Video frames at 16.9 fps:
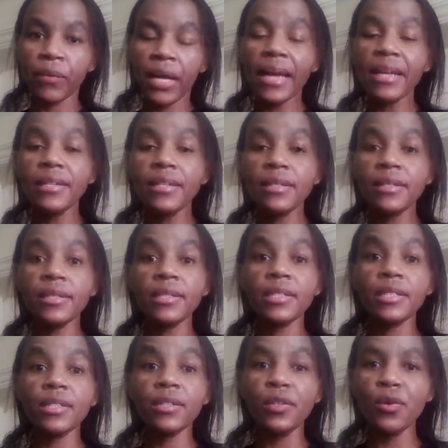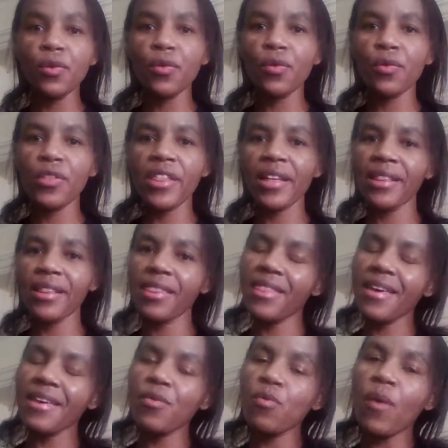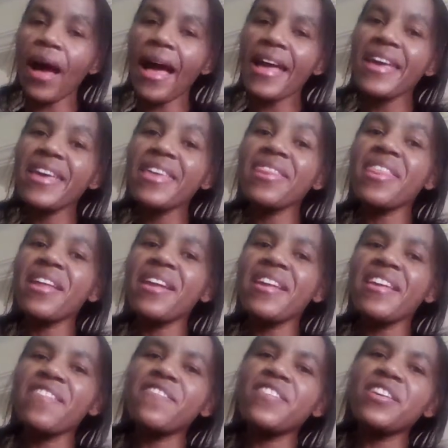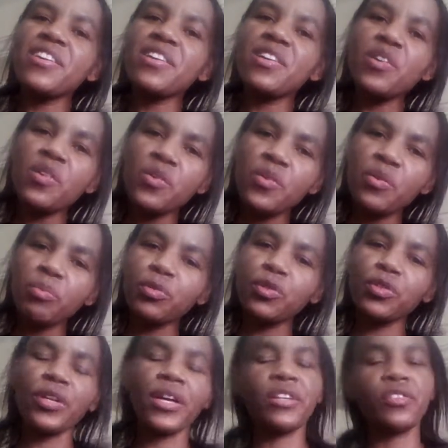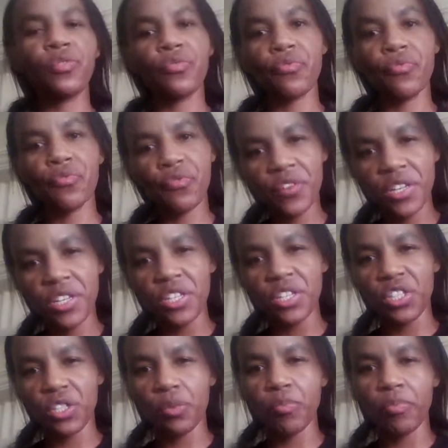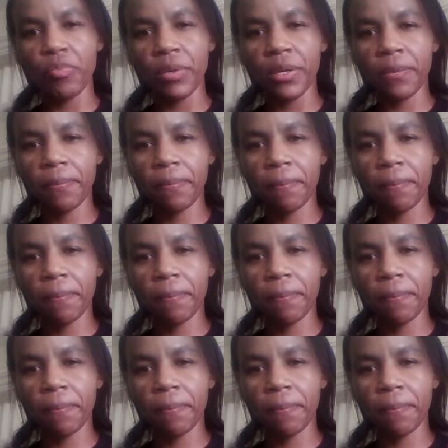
I didn't know that they were in the living room trying to finish me.